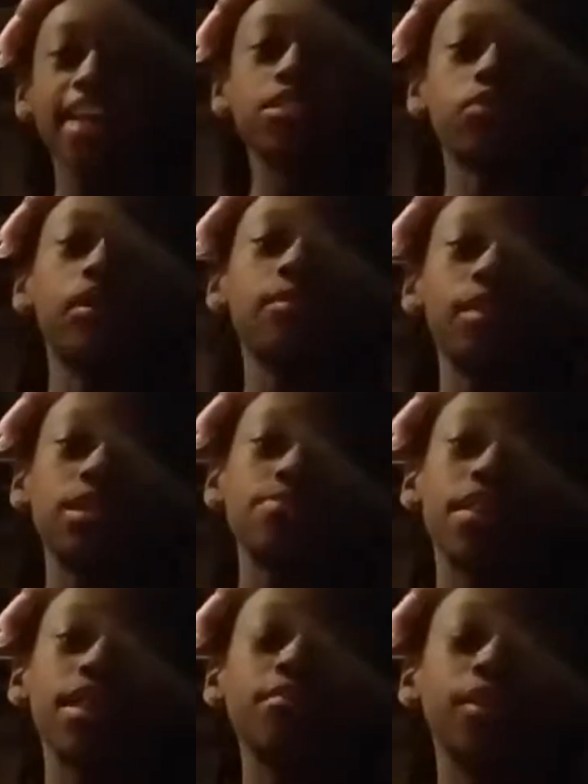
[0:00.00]
so welcome back to
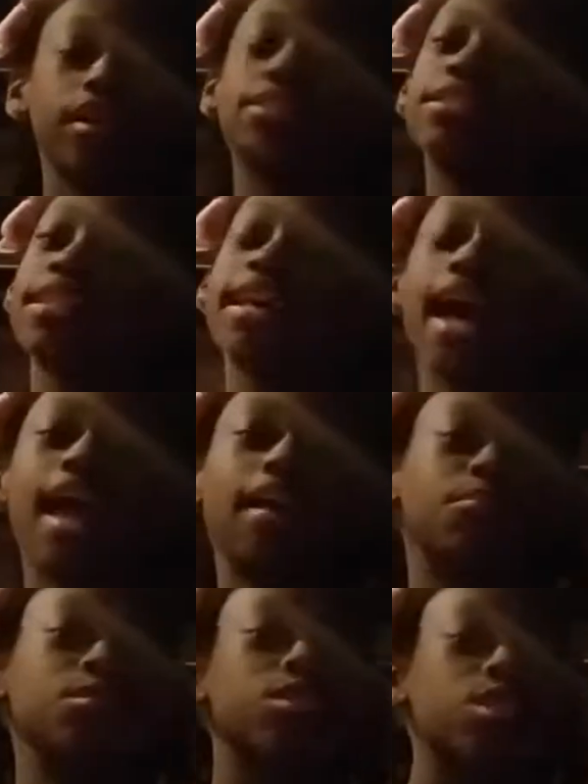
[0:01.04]
my mom, Ray. Today I
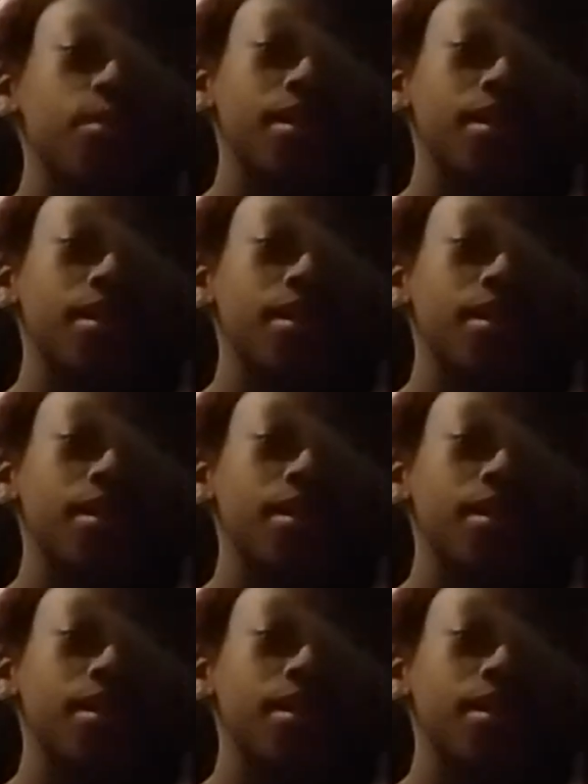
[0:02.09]
am super